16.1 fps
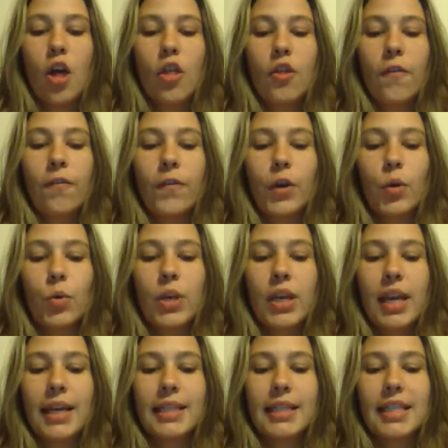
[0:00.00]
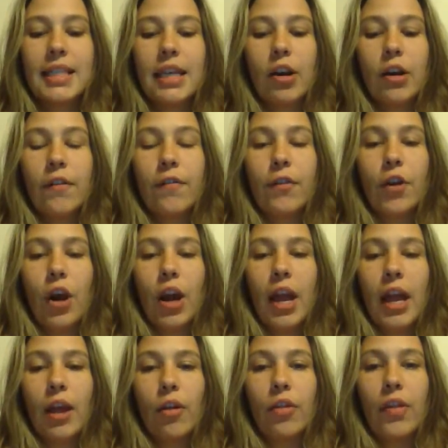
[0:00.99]
the food necessary for
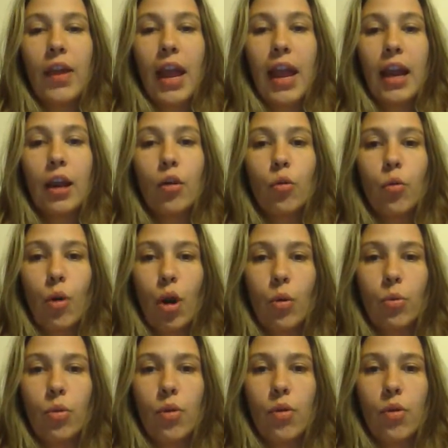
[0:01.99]
health and growth.